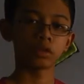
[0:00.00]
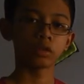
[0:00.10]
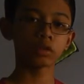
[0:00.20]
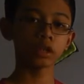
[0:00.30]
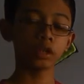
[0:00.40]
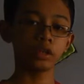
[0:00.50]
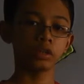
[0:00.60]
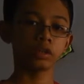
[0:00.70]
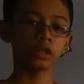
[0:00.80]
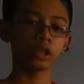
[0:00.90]
Okay,
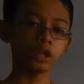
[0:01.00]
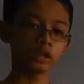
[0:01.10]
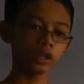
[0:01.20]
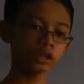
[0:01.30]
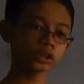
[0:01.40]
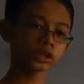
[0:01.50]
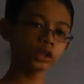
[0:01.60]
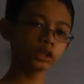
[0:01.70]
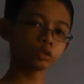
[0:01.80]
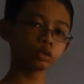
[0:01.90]
now let's go
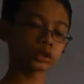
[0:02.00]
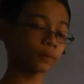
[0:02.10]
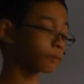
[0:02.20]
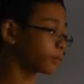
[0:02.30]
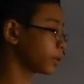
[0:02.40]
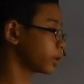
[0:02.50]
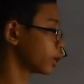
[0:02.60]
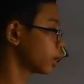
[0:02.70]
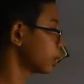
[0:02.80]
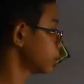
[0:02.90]
into something a
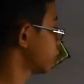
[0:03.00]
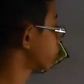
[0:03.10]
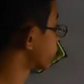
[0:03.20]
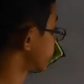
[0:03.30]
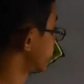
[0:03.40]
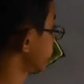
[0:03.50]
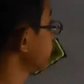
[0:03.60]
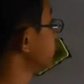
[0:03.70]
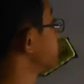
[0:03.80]
little bit further.